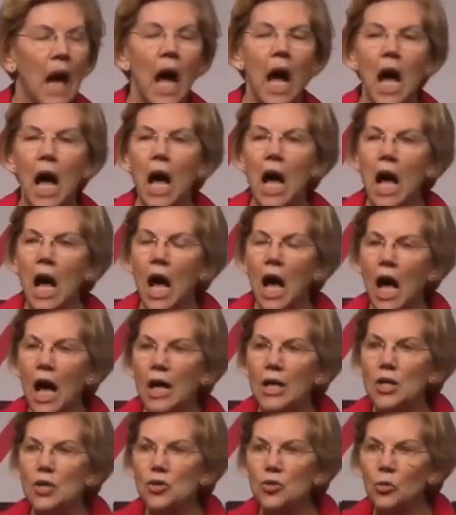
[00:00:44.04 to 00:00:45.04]

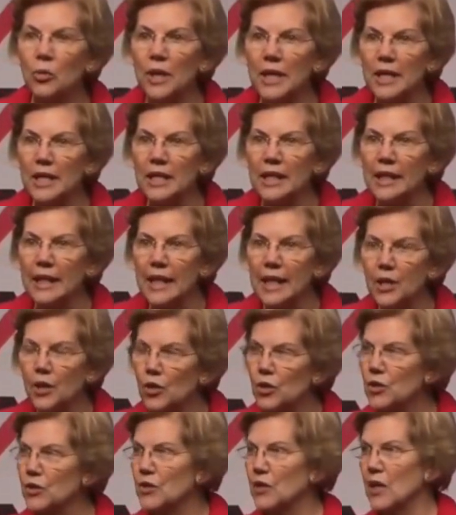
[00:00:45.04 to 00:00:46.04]
100
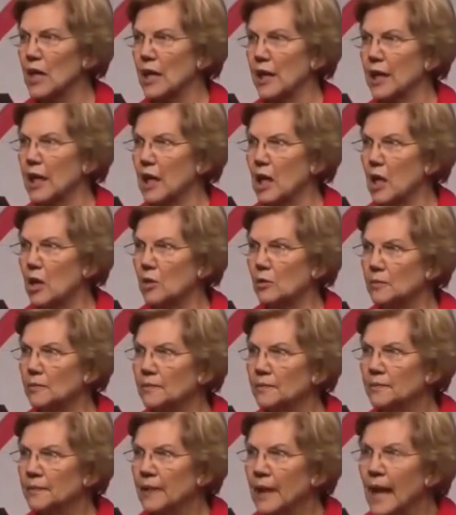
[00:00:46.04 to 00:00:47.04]
years ago.
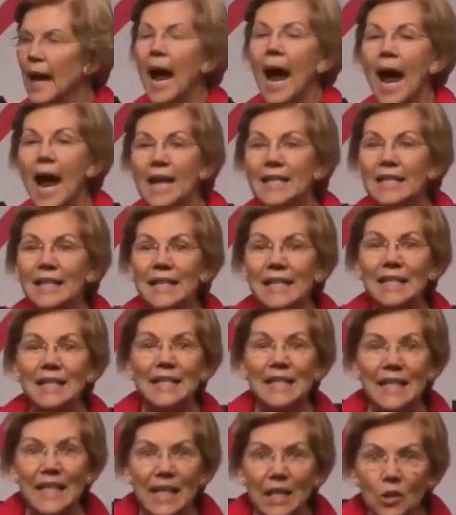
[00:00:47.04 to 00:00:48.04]
And it
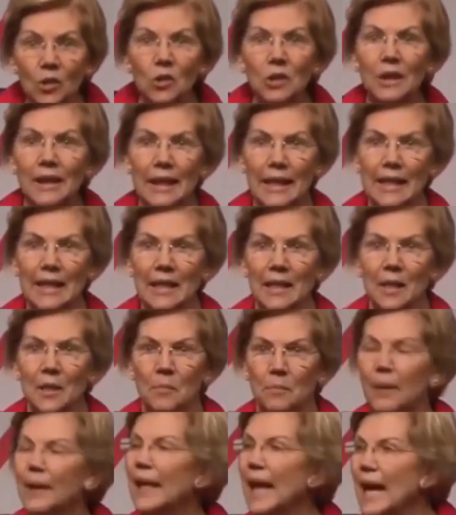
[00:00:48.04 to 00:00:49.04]
nearly
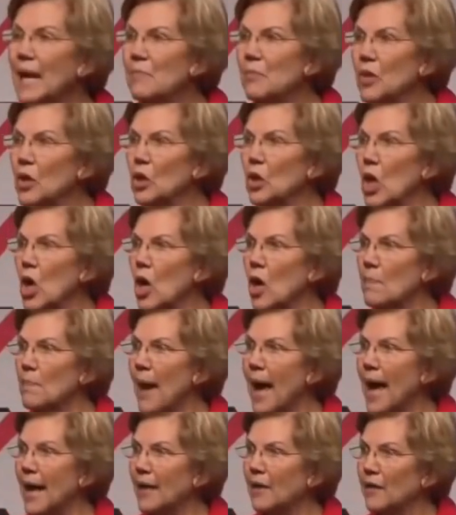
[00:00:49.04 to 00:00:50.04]
became the law
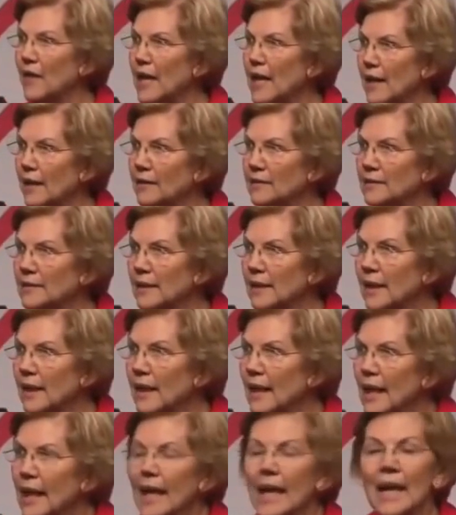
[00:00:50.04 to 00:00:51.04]
back then.
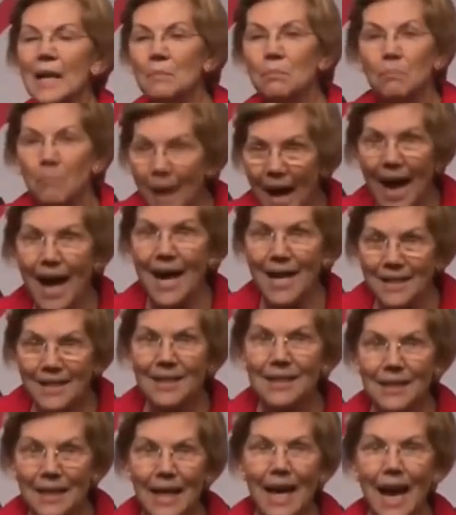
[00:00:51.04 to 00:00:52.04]
It
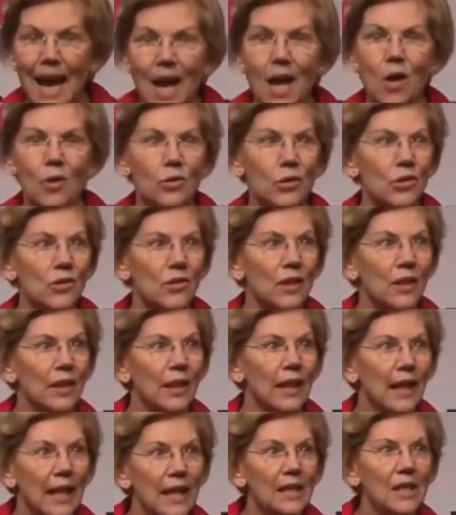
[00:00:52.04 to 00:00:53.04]
passed the House
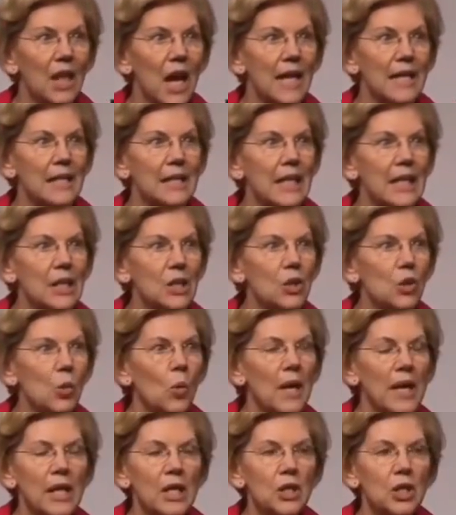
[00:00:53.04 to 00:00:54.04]
in
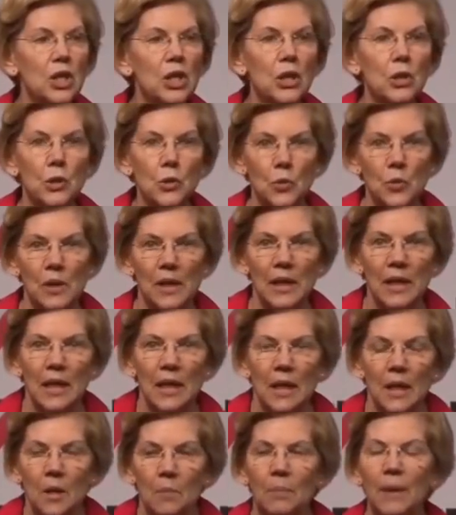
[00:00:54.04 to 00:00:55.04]
1922,
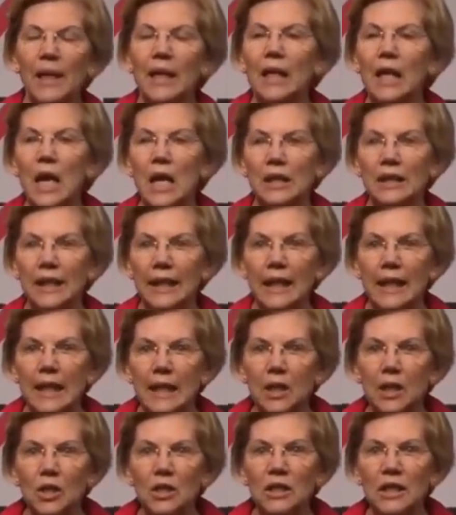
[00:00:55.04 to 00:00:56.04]
but it got
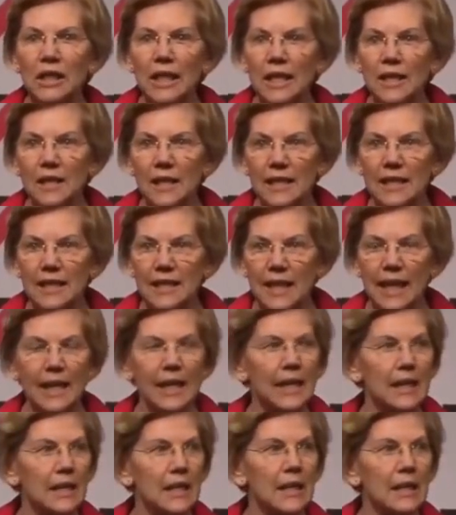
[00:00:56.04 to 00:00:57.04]
killed in the
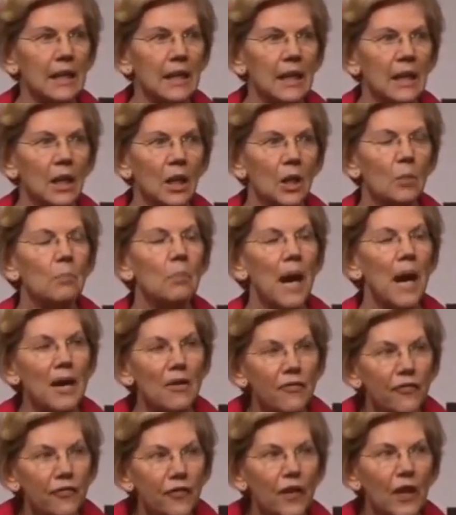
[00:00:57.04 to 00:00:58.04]
Senate by
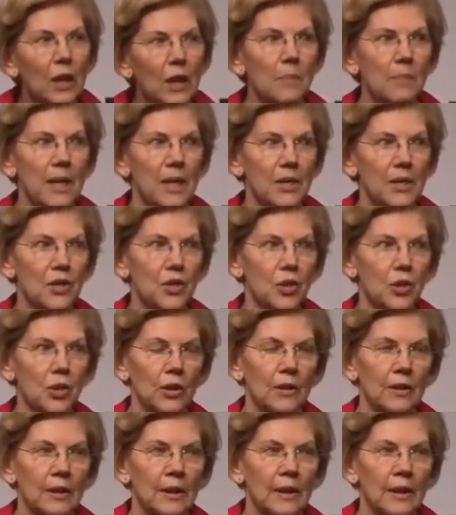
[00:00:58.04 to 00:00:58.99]
a filibuster.